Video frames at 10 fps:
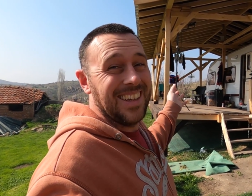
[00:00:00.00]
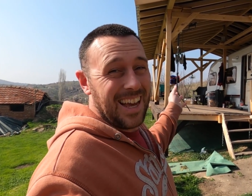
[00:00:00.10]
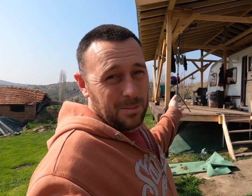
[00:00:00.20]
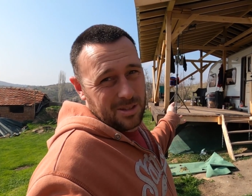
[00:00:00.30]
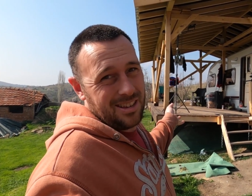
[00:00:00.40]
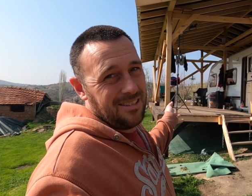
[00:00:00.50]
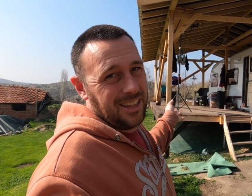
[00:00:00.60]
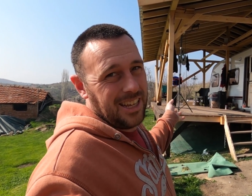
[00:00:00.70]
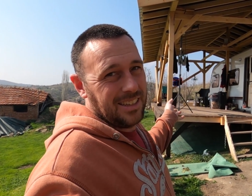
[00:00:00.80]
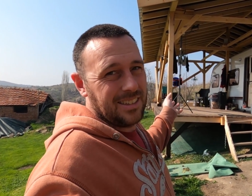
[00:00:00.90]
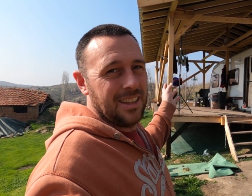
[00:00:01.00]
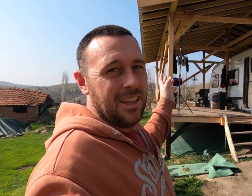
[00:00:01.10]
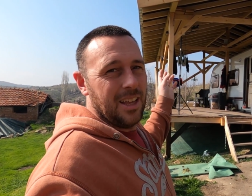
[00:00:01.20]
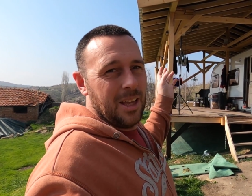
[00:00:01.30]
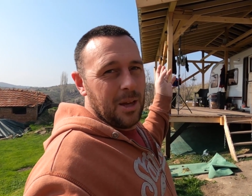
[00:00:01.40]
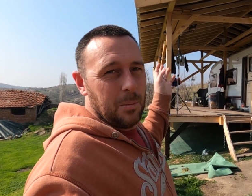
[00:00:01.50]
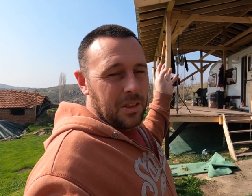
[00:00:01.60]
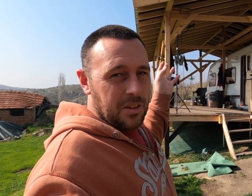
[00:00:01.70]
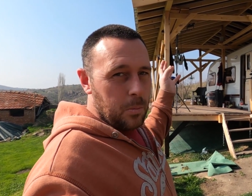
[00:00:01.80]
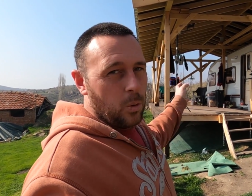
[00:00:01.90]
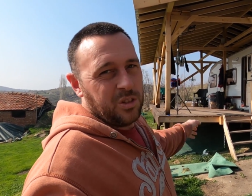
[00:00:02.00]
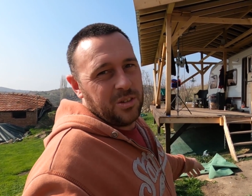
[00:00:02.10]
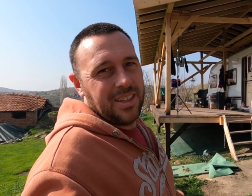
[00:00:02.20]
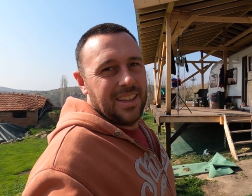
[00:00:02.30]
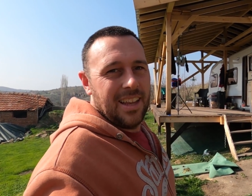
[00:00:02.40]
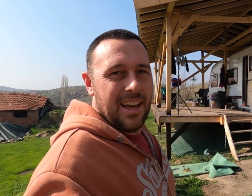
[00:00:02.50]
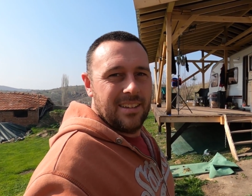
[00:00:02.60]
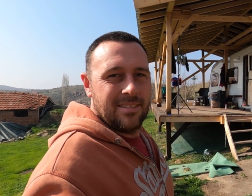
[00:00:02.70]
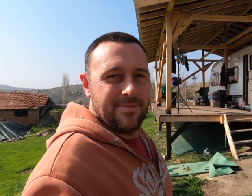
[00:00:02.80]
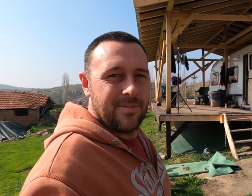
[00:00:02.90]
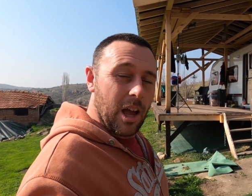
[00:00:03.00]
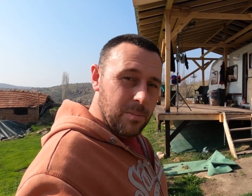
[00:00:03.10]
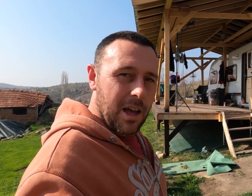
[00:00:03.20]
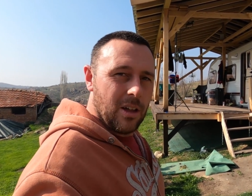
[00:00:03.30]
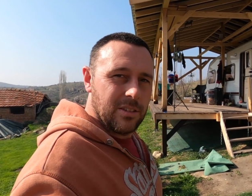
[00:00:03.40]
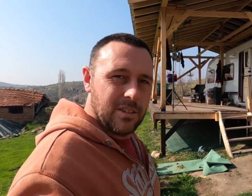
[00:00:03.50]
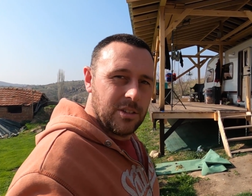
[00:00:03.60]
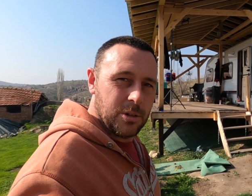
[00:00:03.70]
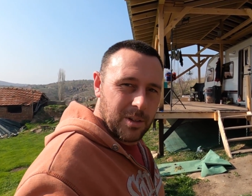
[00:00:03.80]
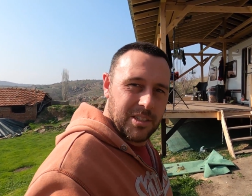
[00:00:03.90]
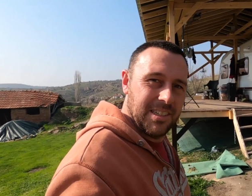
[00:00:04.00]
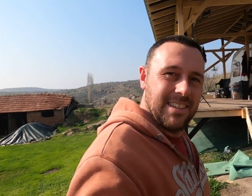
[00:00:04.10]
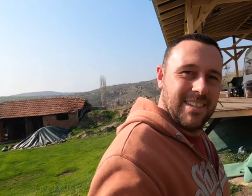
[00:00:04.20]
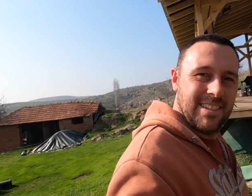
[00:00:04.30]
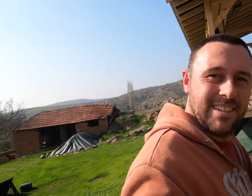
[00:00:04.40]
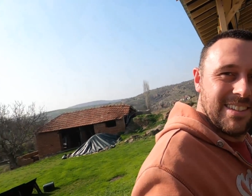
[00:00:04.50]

It absolutely is, but there's more to it than that. Hope that answers your questions.